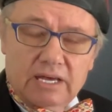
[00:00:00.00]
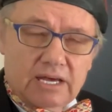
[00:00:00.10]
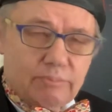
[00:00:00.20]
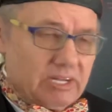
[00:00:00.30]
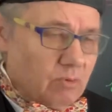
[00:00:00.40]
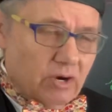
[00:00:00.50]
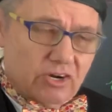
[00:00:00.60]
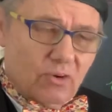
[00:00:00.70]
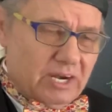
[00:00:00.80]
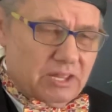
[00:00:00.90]
I mean, you want to
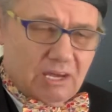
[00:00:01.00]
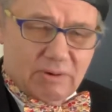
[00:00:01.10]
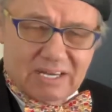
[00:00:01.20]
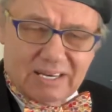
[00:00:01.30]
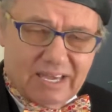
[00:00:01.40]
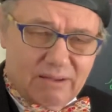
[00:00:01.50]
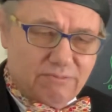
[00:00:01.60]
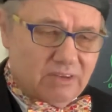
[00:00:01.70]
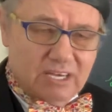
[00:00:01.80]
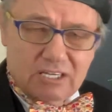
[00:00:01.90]
know anything about late
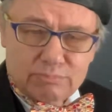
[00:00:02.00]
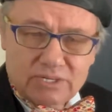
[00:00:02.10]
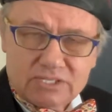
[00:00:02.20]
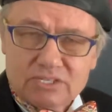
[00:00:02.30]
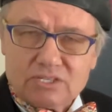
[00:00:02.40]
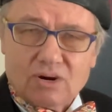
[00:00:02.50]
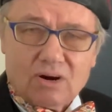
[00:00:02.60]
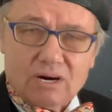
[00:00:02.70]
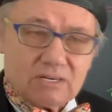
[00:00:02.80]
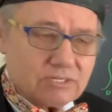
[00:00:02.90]
fees, business
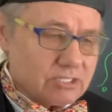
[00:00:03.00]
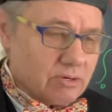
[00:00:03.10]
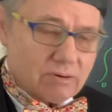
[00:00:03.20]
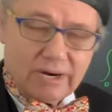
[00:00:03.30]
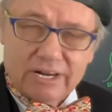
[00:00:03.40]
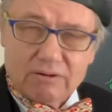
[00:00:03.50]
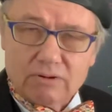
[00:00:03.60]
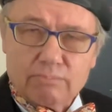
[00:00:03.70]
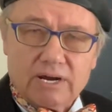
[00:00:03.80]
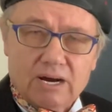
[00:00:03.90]
cards, credit
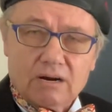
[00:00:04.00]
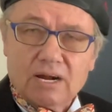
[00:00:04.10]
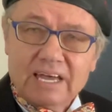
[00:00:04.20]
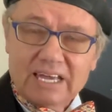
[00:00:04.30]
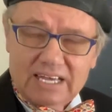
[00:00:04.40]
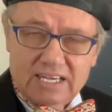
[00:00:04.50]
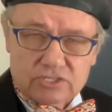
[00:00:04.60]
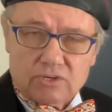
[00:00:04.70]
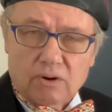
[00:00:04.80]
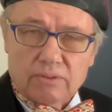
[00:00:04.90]
repair,
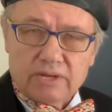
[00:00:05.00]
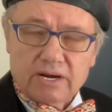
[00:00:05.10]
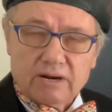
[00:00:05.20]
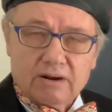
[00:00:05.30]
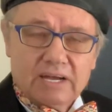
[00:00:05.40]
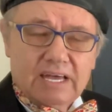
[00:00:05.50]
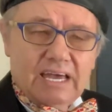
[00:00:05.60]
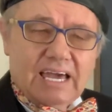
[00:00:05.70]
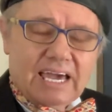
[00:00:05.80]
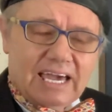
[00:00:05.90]
it's all there.
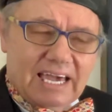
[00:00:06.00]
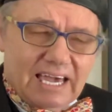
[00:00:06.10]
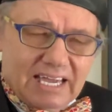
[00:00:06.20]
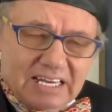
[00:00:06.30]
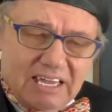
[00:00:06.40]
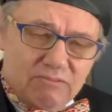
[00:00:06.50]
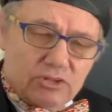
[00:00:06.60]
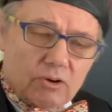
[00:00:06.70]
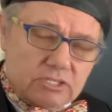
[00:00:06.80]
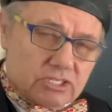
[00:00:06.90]
And even
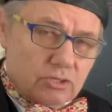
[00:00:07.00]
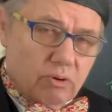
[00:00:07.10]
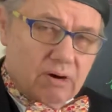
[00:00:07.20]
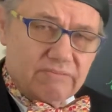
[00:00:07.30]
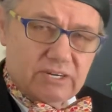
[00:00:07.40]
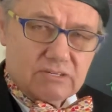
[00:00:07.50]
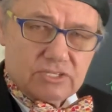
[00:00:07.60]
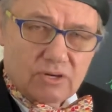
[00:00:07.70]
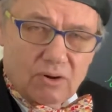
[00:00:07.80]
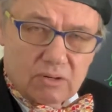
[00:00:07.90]
though it's 12
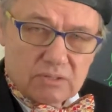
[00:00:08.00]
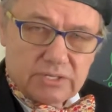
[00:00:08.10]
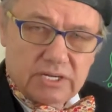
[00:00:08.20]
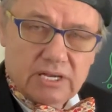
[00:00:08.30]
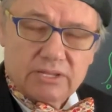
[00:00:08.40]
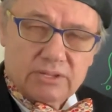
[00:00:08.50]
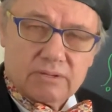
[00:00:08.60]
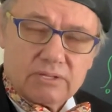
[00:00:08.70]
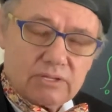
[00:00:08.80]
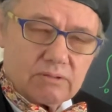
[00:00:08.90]
years old,
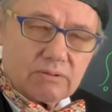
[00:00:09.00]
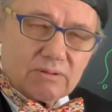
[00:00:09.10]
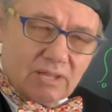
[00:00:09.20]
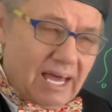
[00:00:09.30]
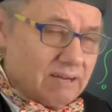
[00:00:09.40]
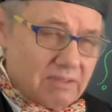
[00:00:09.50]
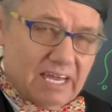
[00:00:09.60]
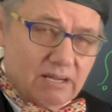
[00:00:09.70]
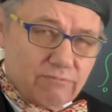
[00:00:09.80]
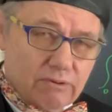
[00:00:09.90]
a lot of
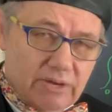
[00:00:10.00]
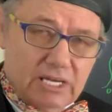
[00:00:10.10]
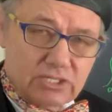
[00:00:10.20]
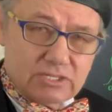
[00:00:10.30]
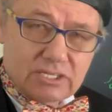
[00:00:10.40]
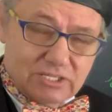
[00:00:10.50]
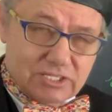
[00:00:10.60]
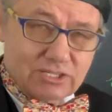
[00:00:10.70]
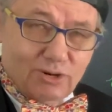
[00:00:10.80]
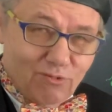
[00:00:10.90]
that information is
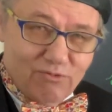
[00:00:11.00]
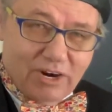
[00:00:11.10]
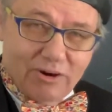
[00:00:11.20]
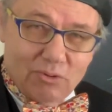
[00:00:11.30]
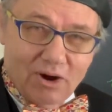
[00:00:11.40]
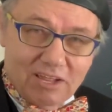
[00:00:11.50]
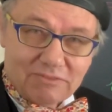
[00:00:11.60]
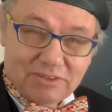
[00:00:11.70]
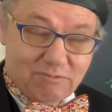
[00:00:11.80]
still very relevant.